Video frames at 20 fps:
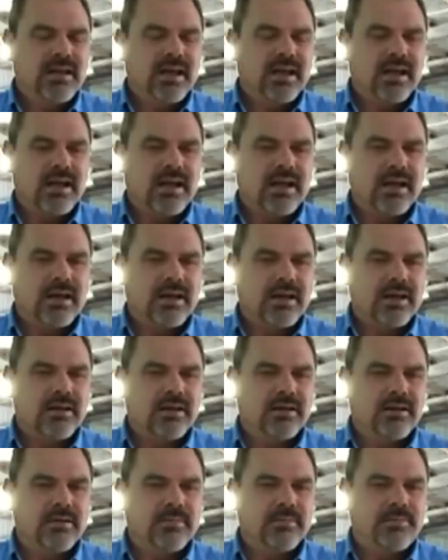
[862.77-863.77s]

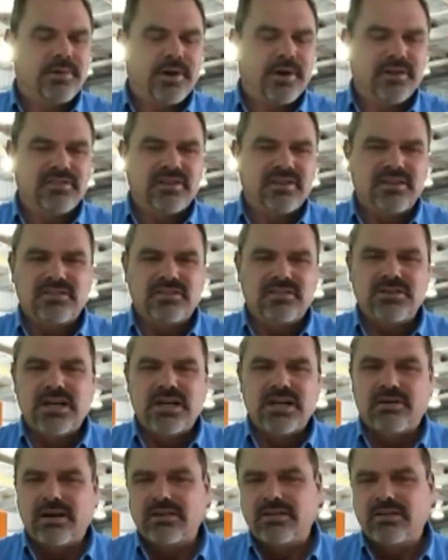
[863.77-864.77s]
uh, process to
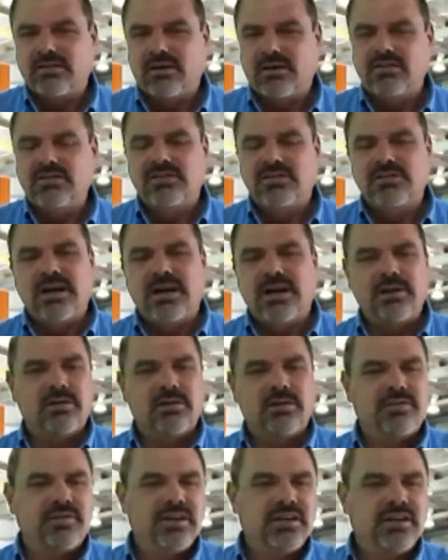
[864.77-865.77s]
generate the concentrate or
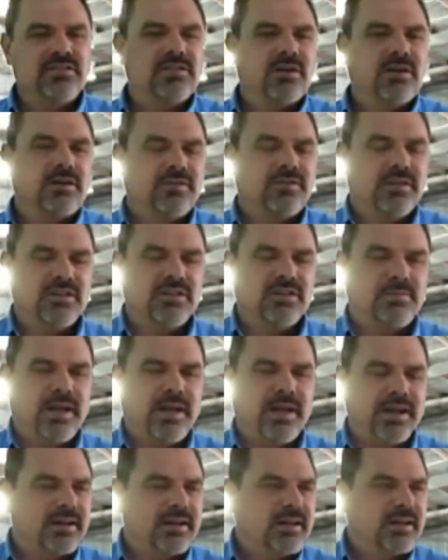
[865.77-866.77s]
the feedstock for this
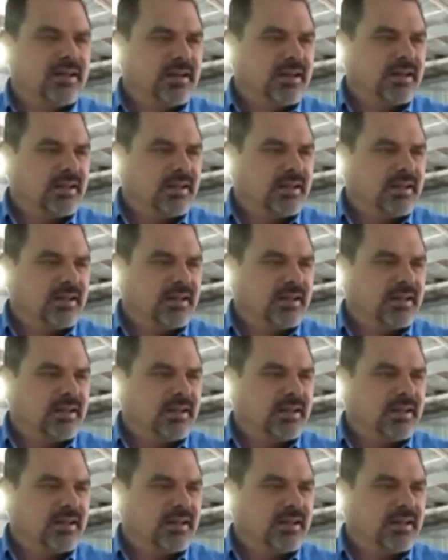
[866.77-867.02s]
plant